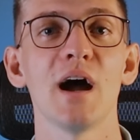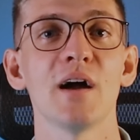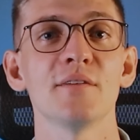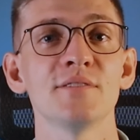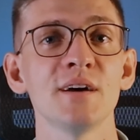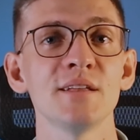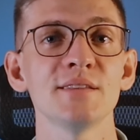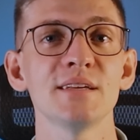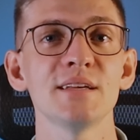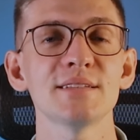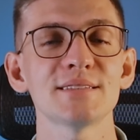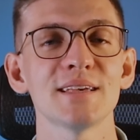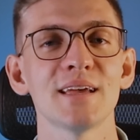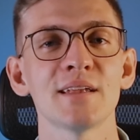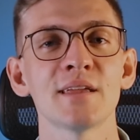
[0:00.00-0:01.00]
I've done this,
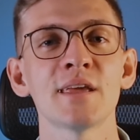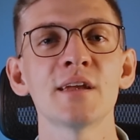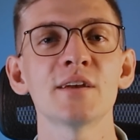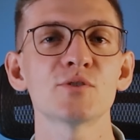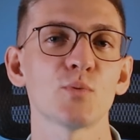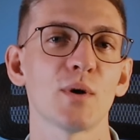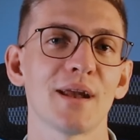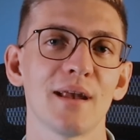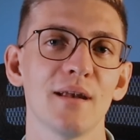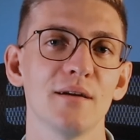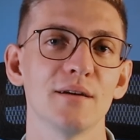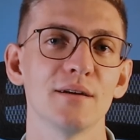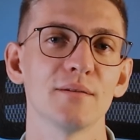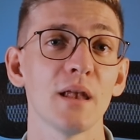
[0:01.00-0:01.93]
and here's what I learned.